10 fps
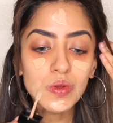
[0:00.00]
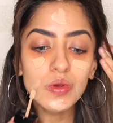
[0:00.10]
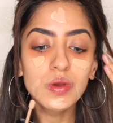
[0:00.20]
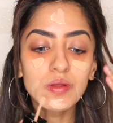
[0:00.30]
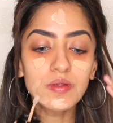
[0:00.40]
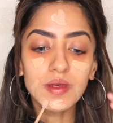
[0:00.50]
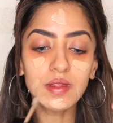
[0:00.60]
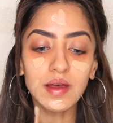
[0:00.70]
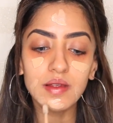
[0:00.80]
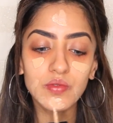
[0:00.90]
You can see
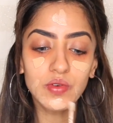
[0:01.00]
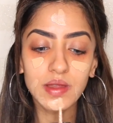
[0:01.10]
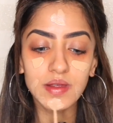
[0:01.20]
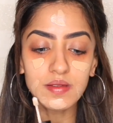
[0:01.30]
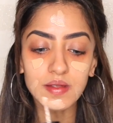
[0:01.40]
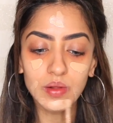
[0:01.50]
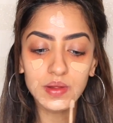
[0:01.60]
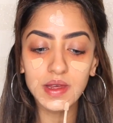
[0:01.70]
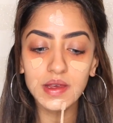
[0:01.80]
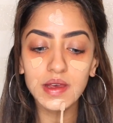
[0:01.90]
that it's very
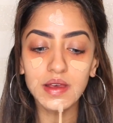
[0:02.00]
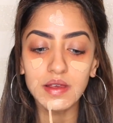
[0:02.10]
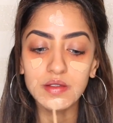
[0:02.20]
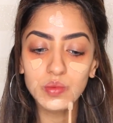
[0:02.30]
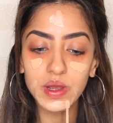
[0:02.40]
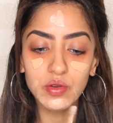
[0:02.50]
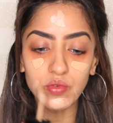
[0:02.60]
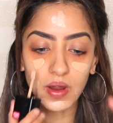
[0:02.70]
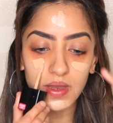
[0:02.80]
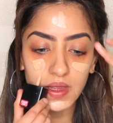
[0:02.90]
silky, it is quite
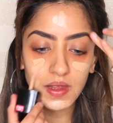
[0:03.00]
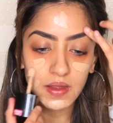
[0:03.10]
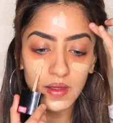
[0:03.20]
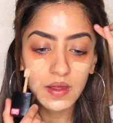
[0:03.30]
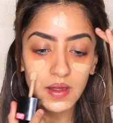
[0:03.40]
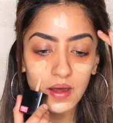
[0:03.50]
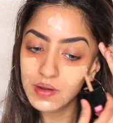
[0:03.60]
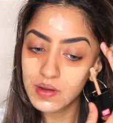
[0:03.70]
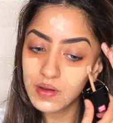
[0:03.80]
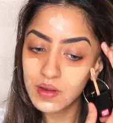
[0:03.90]
runny,
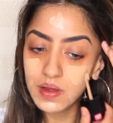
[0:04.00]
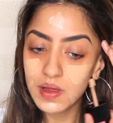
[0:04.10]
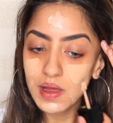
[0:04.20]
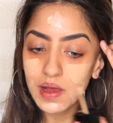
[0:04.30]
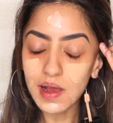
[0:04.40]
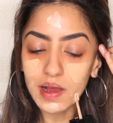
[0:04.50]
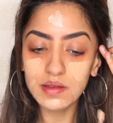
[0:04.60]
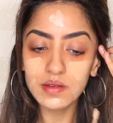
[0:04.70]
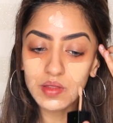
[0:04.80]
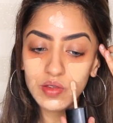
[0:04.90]

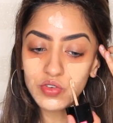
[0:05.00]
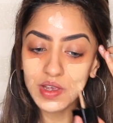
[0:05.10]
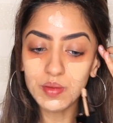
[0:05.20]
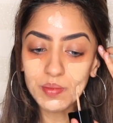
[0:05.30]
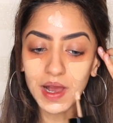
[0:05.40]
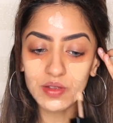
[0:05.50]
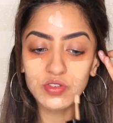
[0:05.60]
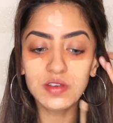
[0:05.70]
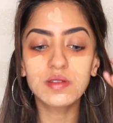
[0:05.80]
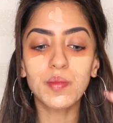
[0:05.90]
and the shade
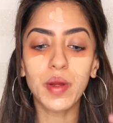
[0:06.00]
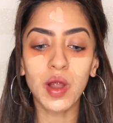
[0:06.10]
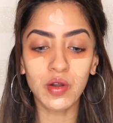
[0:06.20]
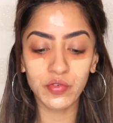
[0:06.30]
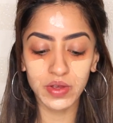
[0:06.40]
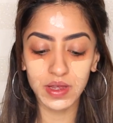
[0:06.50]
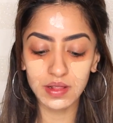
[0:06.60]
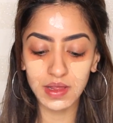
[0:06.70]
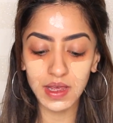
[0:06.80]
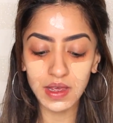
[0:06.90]
matches
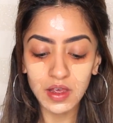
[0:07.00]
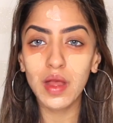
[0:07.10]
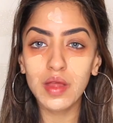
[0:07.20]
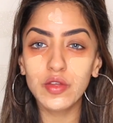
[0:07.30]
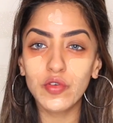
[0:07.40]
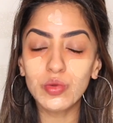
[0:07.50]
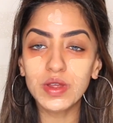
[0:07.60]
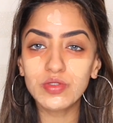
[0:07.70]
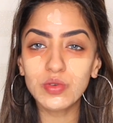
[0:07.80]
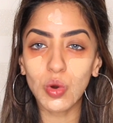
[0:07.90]
perfectly. The
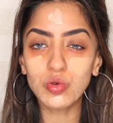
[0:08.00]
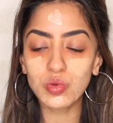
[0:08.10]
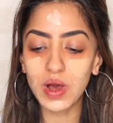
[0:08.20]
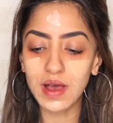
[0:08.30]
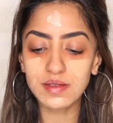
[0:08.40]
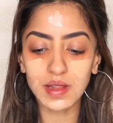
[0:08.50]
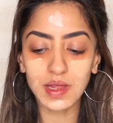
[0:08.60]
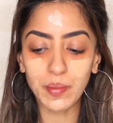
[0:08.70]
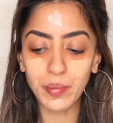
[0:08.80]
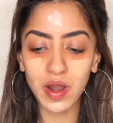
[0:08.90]
foundation also has like
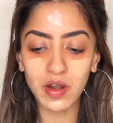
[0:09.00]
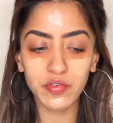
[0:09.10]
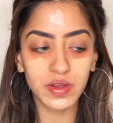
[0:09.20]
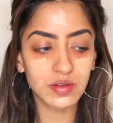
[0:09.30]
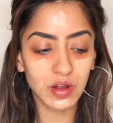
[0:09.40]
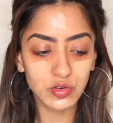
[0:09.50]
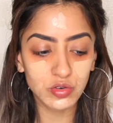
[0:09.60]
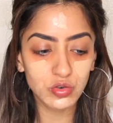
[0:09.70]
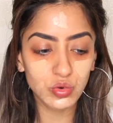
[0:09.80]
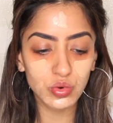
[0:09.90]
the perfect
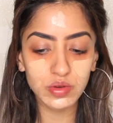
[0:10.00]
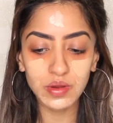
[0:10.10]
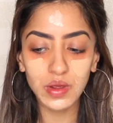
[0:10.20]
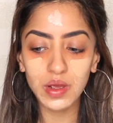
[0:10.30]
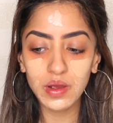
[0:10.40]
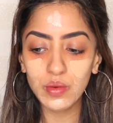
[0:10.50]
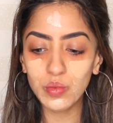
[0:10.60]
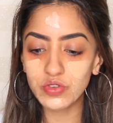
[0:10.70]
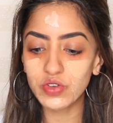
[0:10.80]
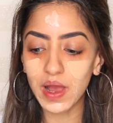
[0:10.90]
undertone,
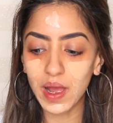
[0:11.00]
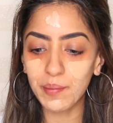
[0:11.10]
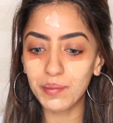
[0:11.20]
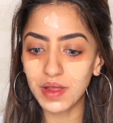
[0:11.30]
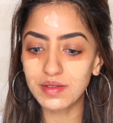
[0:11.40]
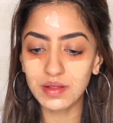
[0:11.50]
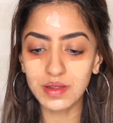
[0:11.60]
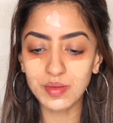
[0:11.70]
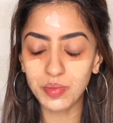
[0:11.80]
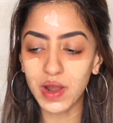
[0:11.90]
which I'm pleasantly
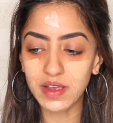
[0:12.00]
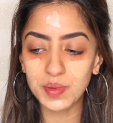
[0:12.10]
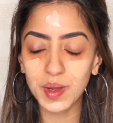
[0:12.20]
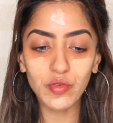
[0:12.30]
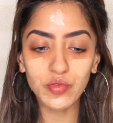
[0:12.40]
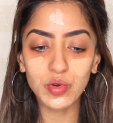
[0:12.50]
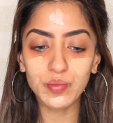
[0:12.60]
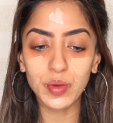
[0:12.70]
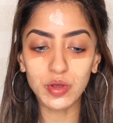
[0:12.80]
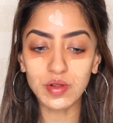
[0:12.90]
surprised by,
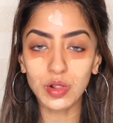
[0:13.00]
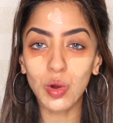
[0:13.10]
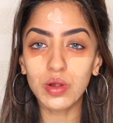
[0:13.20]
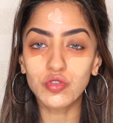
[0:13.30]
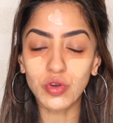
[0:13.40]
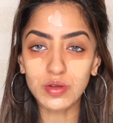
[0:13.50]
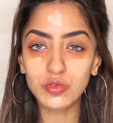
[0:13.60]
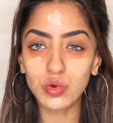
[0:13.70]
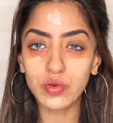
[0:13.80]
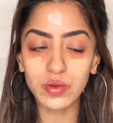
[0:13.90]
because a lot of
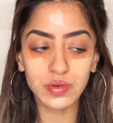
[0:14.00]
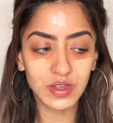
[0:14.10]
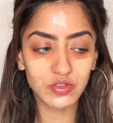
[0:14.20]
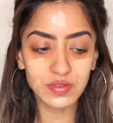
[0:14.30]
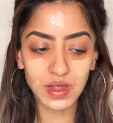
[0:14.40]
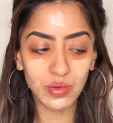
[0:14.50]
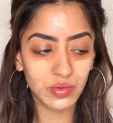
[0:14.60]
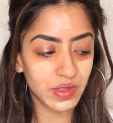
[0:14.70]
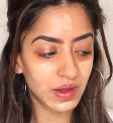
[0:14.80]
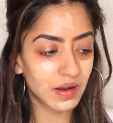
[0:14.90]
drugstore foundations
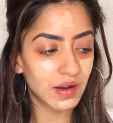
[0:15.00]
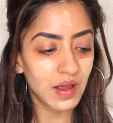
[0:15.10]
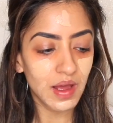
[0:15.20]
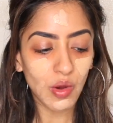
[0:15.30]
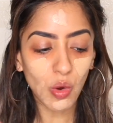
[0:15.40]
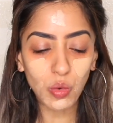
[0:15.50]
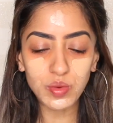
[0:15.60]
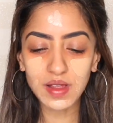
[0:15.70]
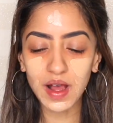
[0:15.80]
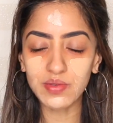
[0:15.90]
out there
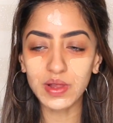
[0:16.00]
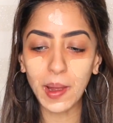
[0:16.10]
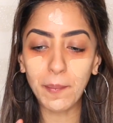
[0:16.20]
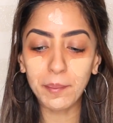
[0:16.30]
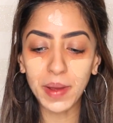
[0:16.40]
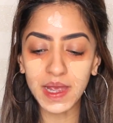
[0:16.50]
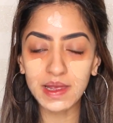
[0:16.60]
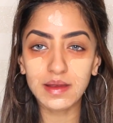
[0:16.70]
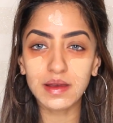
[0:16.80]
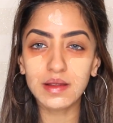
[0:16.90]
always have like a
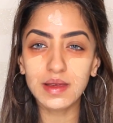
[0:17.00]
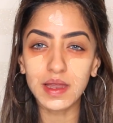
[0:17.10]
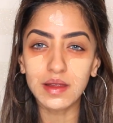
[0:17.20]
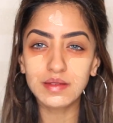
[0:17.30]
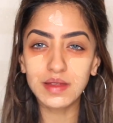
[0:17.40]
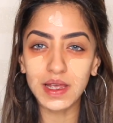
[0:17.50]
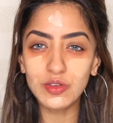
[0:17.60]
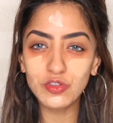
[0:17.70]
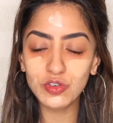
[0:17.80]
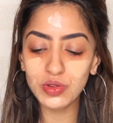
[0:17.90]
pink kind of
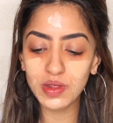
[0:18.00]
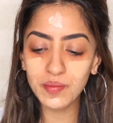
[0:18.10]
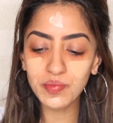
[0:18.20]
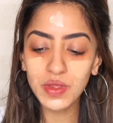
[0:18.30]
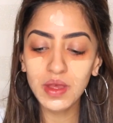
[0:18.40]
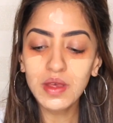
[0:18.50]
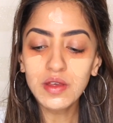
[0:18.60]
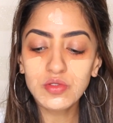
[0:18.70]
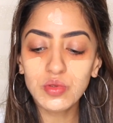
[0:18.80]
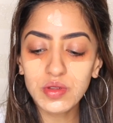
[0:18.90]
tinge to them,
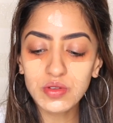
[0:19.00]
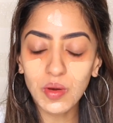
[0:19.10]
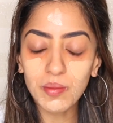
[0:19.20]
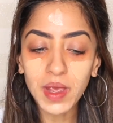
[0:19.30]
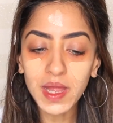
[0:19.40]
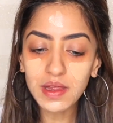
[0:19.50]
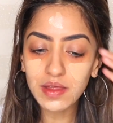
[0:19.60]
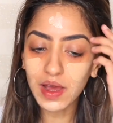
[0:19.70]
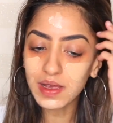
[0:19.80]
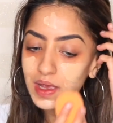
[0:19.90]
so there's not many
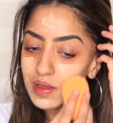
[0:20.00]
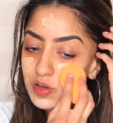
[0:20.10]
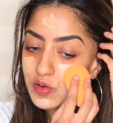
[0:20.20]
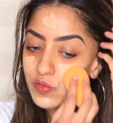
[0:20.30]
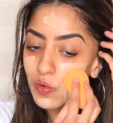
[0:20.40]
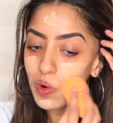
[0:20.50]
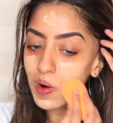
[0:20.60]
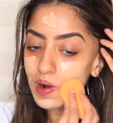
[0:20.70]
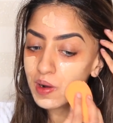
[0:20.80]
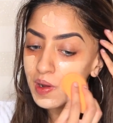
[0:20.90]
that cater
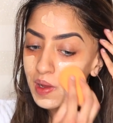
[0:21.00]
for